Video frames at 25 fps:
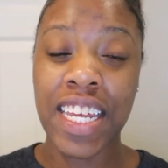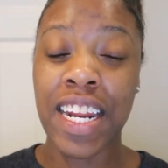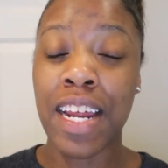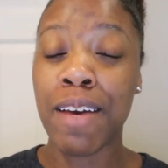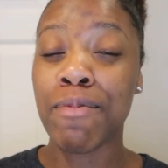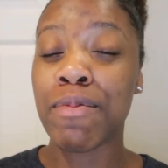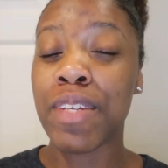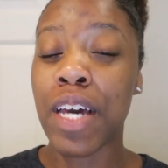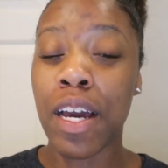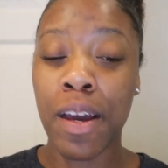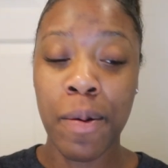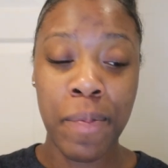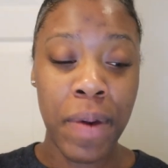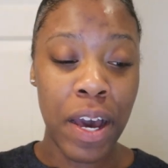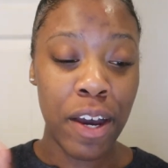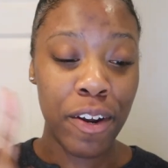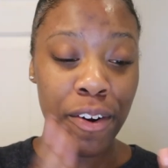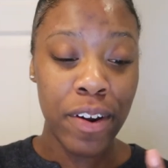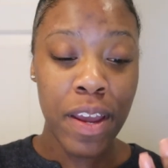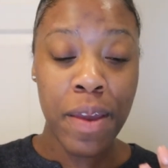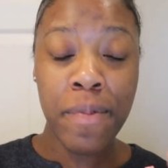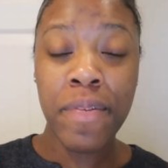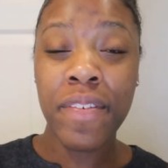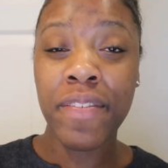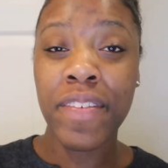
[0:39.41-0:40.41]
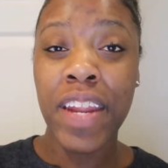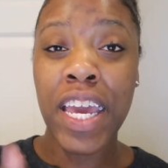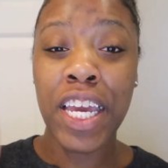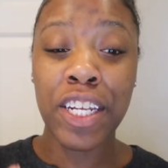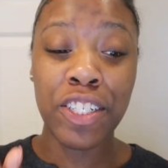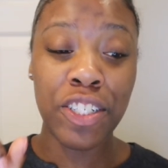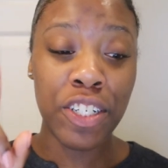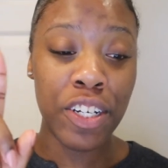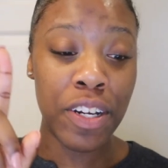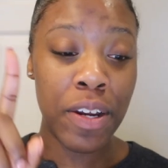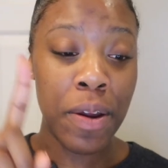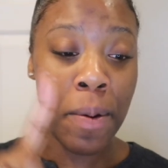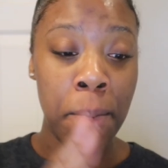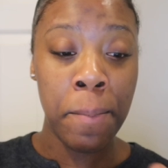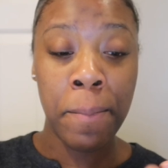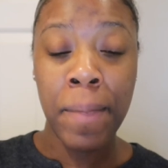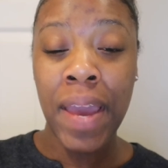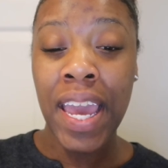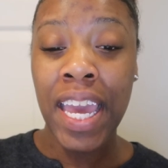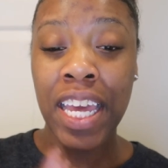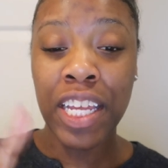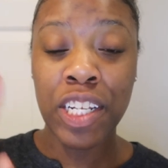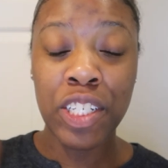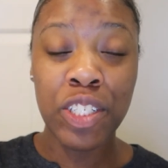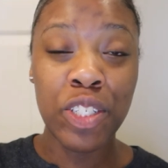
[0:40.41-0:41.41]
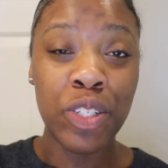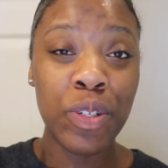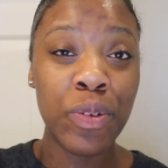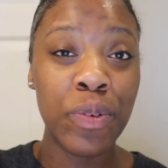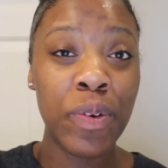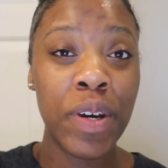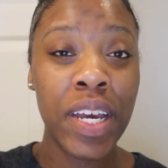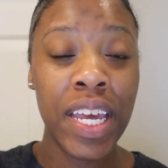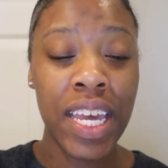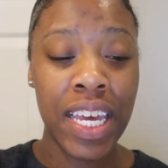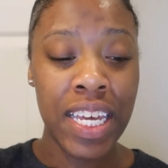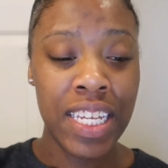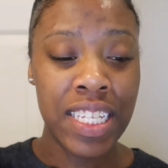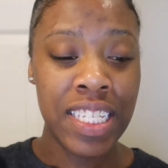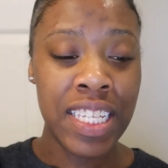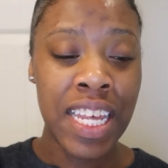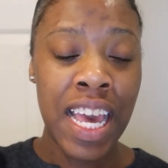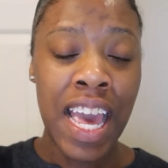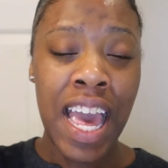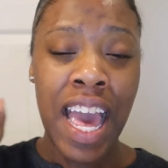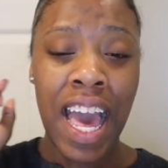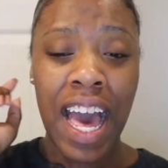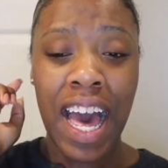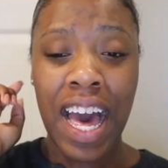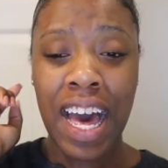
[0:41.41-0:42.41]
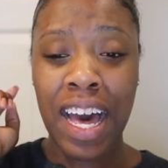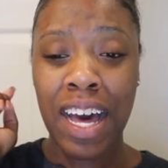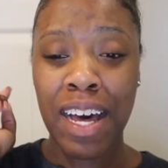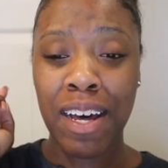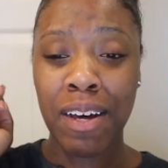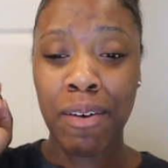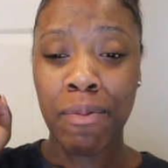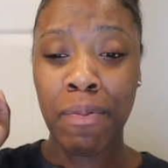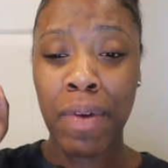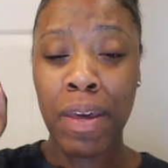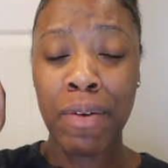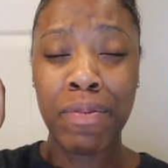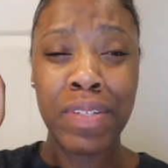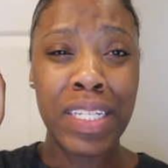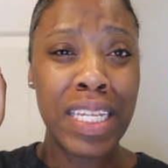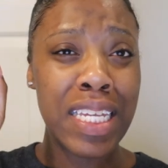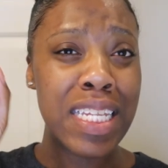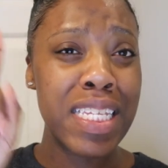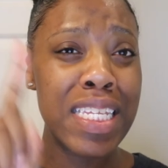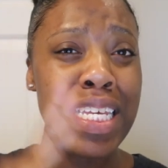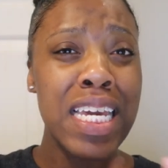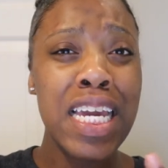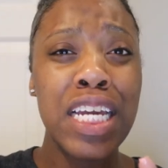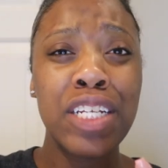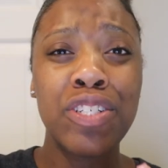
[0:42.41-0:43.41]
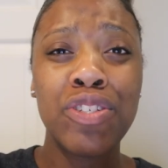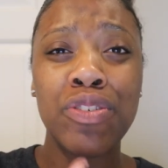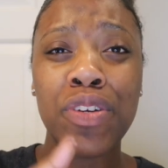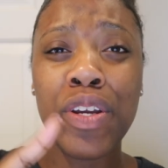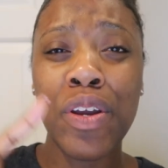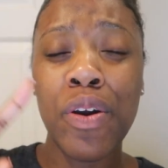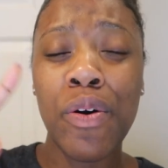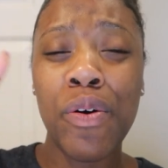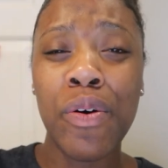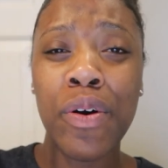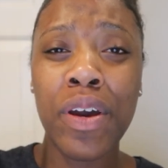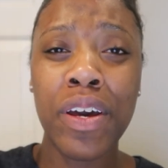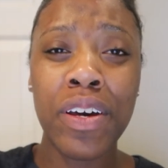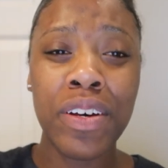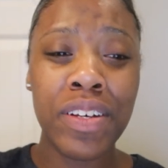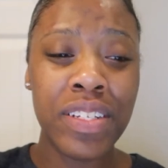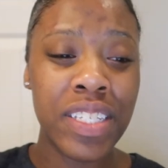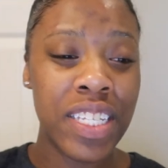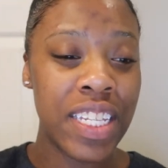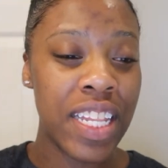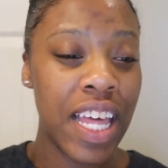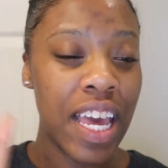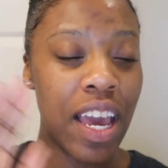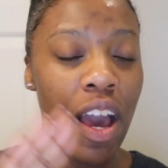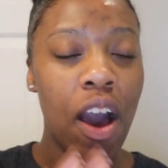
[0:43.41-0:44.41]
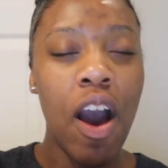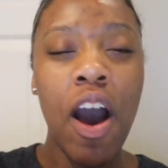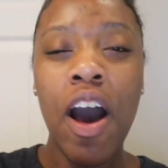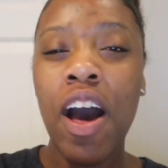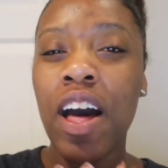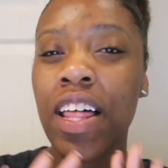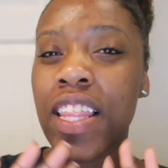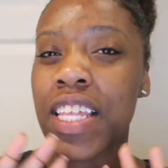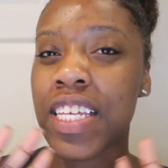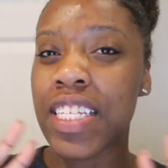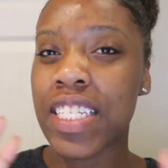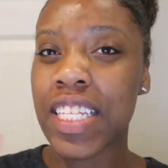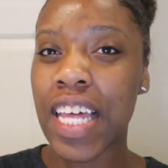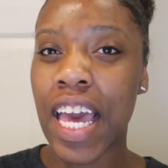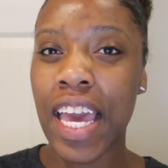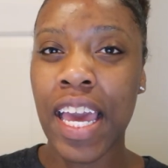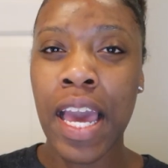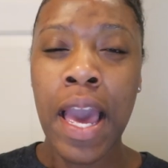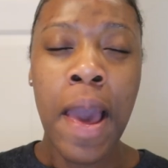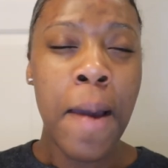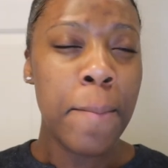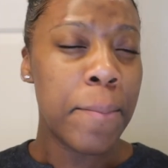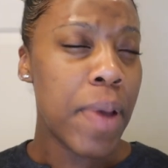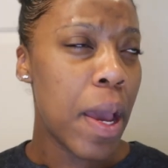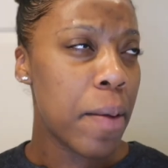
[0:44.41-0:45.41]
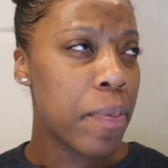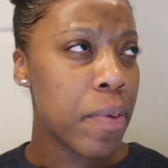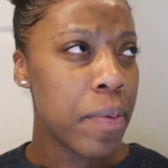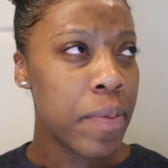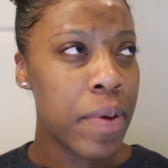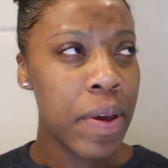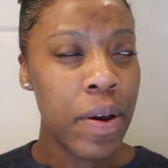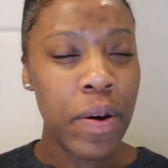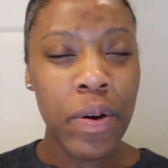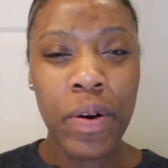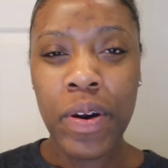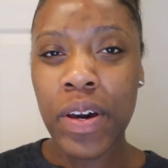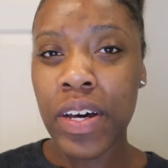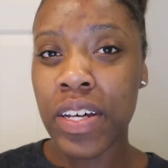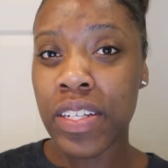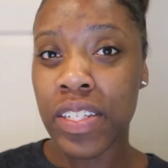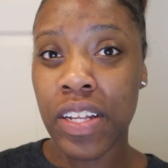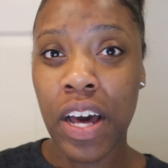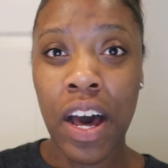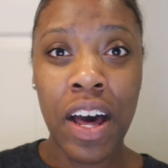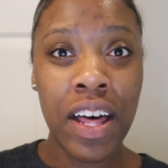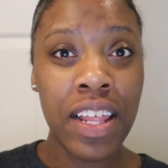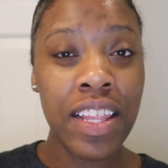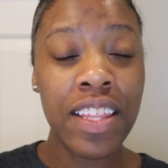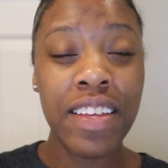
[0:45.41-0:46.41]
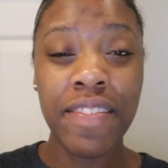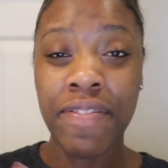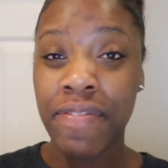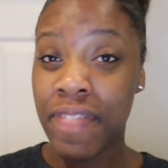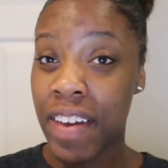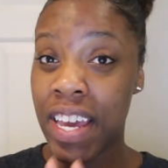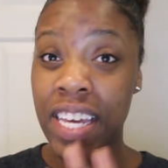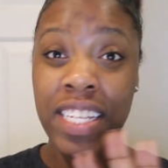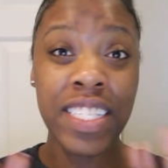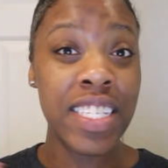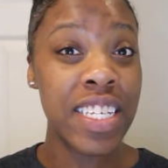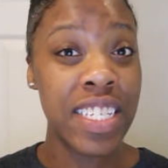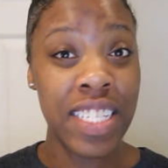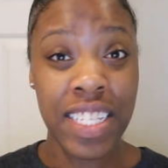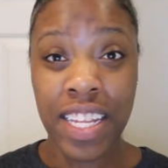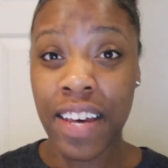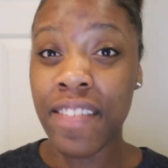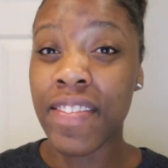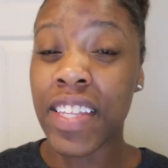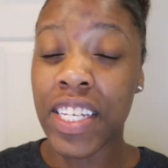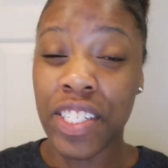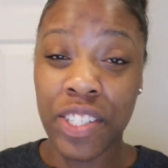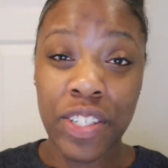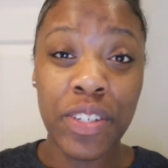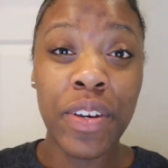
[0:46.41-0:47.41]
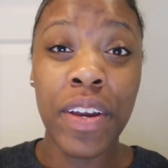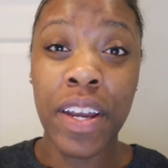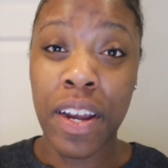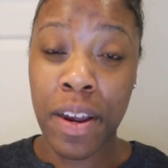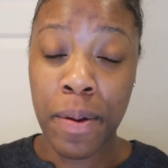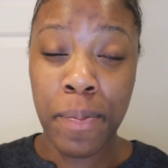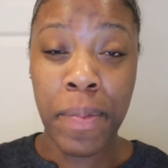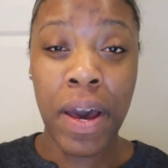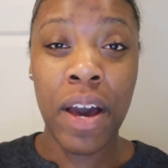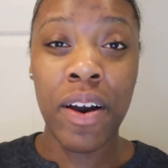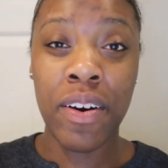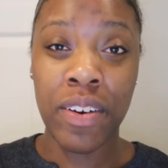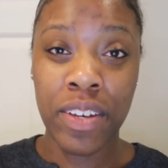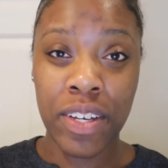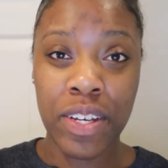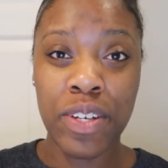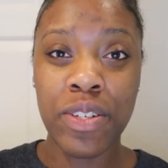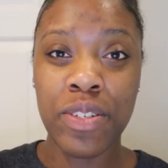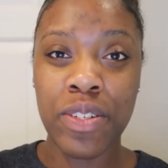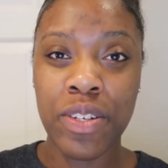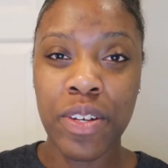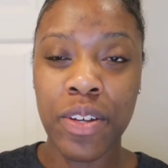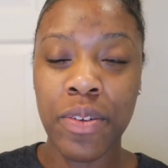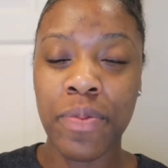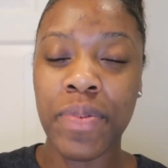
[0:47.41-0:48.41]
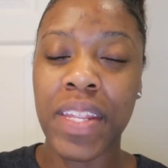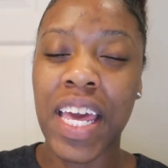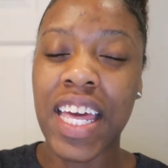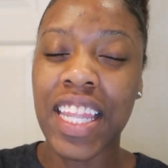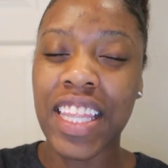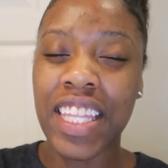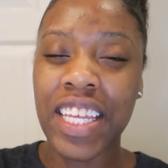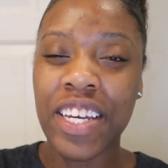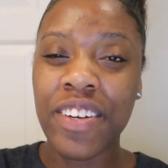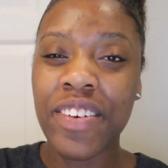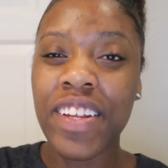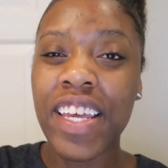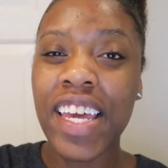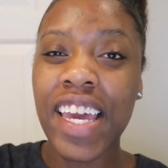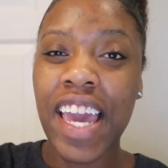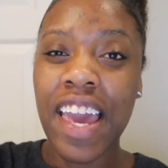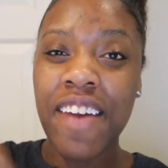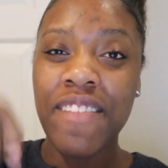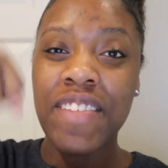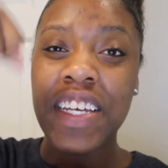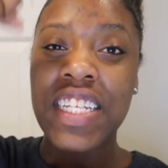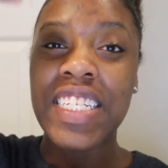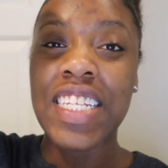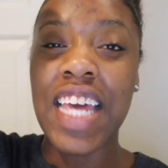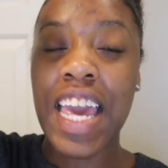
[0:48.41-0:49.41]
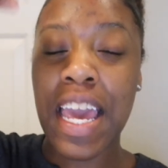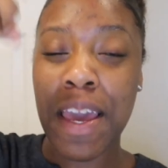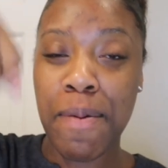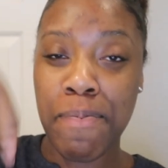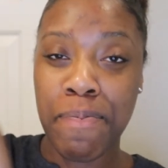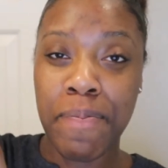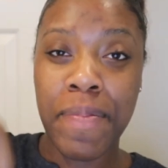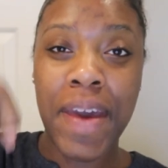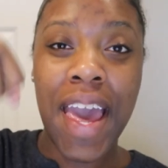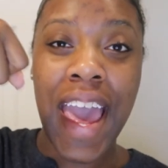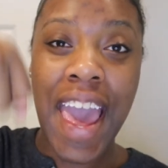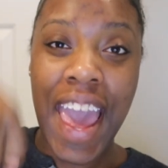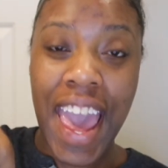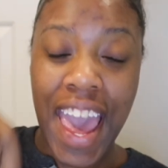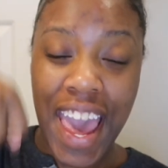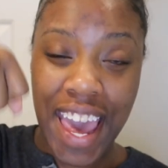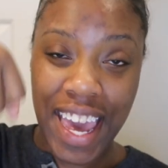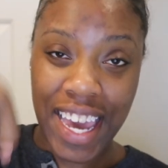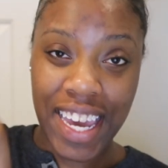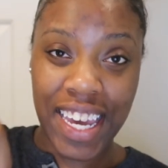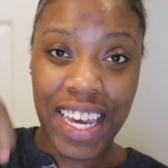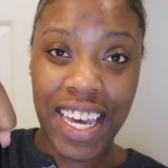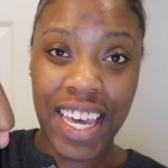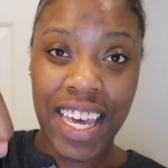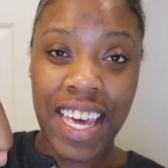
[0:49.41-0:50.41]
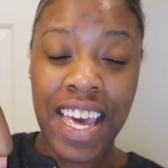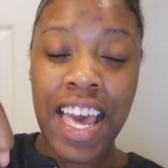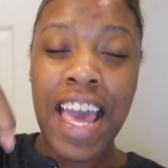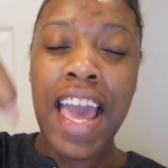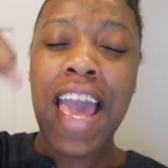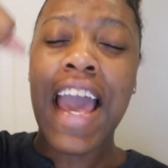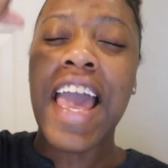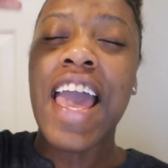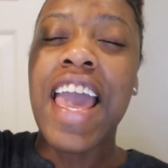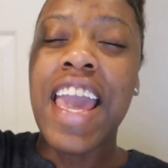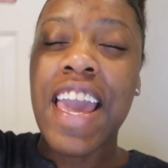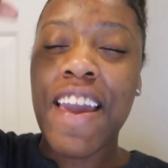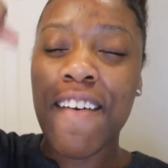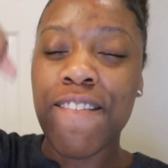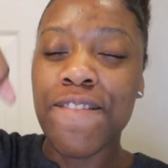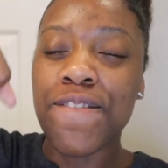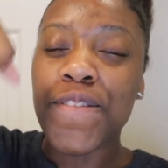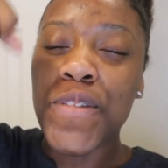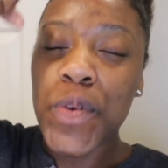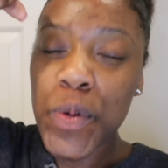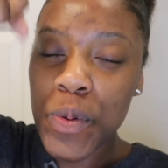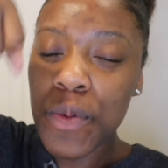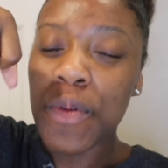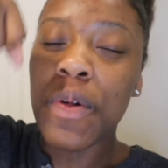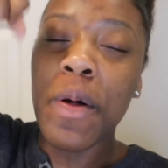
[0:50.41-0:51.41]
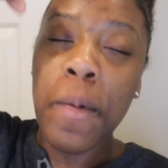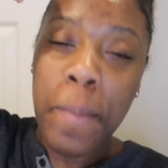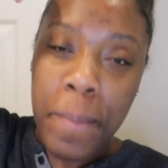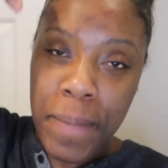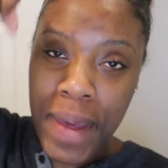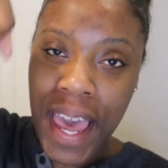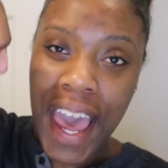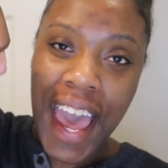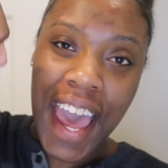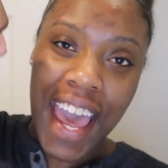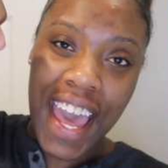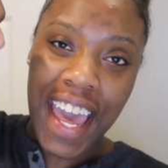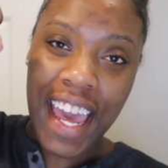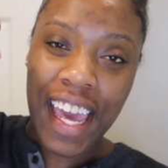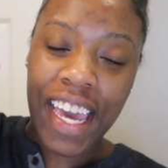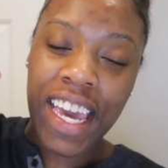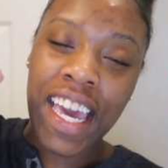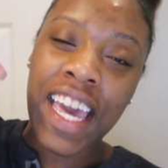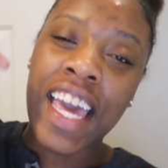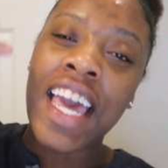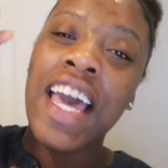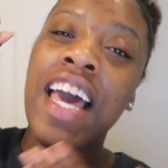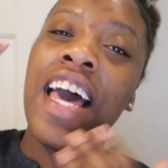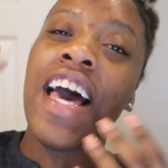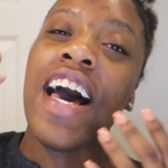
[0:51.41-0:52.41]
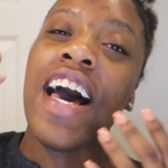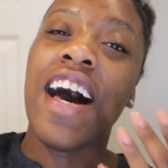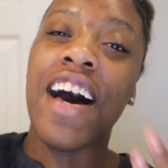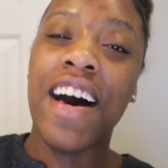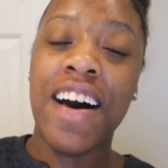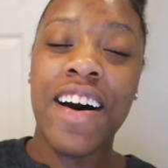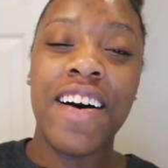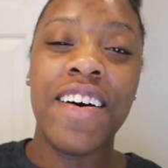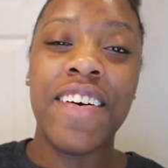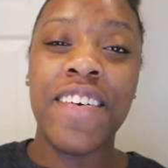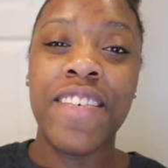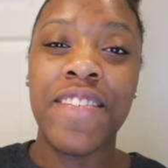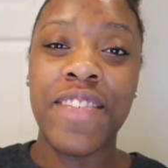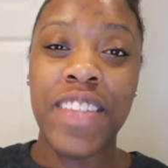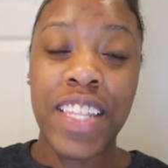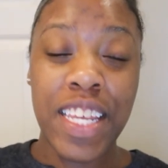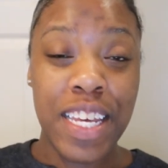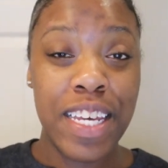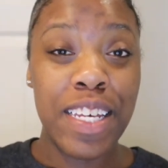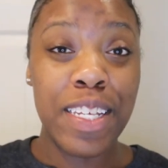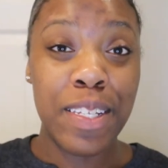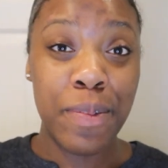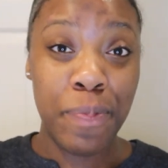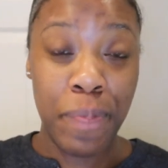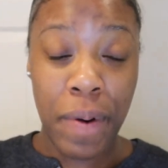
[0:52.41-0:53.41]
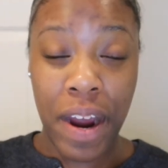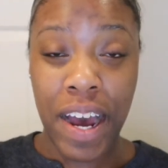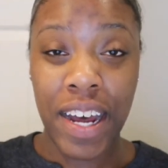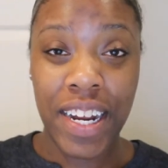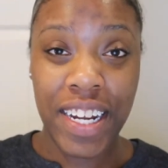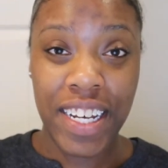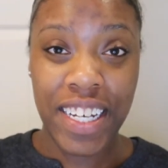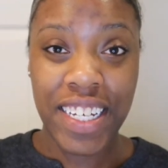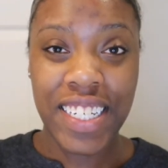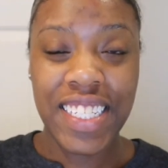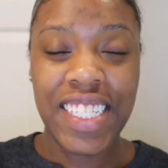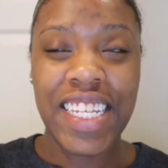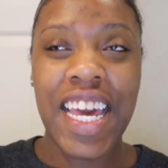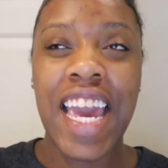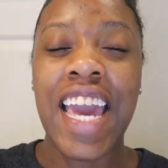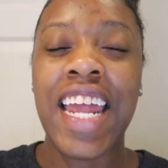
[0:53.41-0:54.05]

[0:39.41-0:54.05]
And I'm talking about Creme of Nature, Mane Choice, um, it was like tea tree oils and like all this like peppermint oils, all the fancy stuff that you hear about on YouTube. They literally gave us a bag, a full bag of these products.